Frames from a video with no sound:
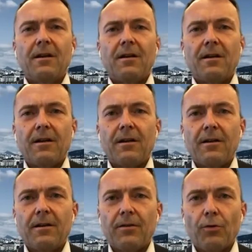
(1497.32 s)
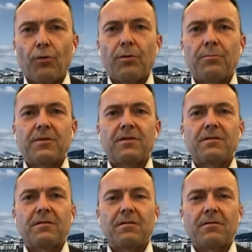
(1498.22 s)

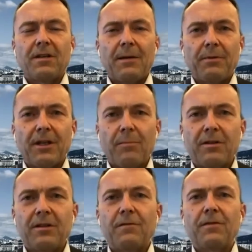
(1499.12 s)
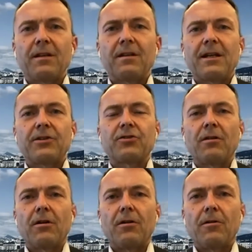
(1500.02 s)
norms, the applicability of
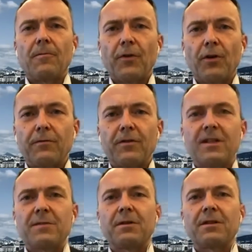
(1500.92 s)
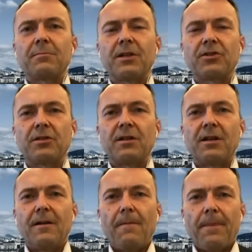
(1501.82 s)
international law, confidence building measure,
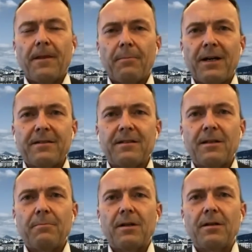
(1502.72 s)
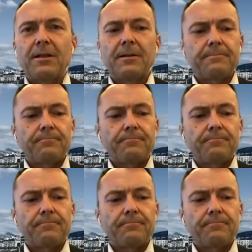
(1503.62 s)
capacity building,